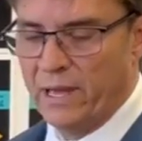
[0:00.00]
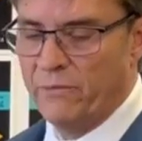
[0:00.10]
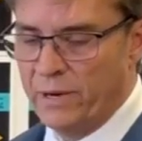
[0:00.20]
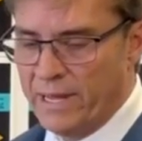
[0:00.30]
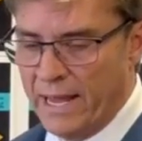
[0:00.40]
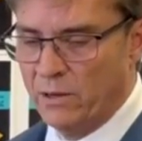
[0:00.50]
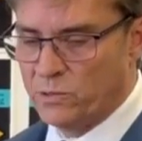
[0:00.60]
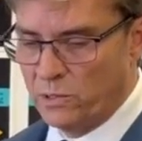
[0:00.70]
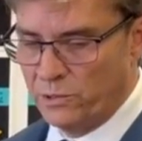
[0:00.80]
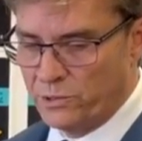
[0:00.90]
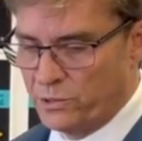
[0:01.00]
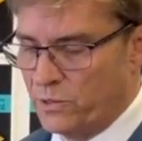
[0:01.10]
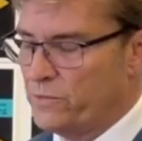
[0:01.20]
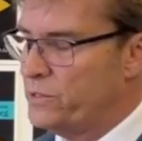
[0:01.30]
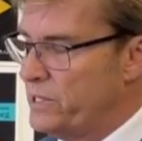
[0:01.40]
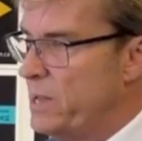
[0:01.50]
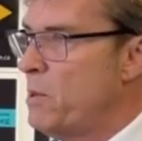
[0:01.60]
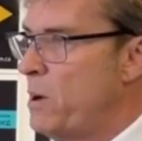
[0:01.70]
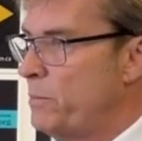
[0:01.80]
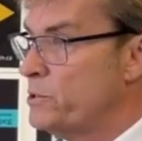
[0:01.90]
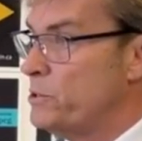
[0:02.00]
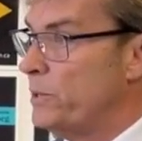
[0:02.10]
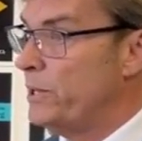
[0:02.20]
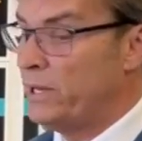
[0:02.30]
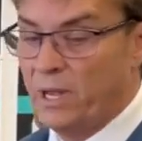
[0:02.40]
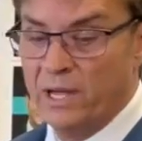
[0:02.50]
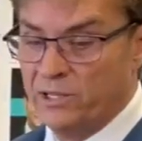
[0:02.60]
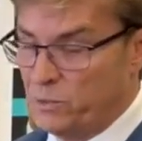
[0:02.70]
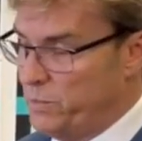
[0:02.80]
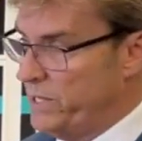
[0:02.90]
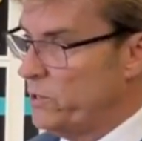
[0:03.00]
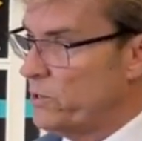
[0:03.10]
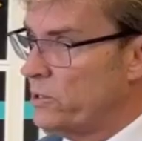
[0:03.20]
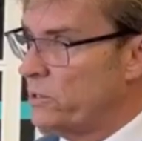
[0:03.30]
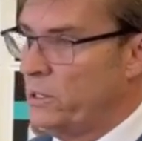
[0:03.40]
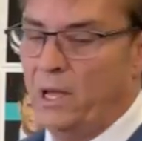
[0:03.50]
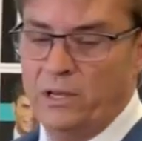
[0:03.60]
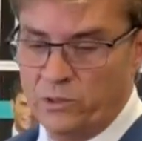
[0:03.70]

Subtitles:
Every councillor deserves the same opportunity to be heard,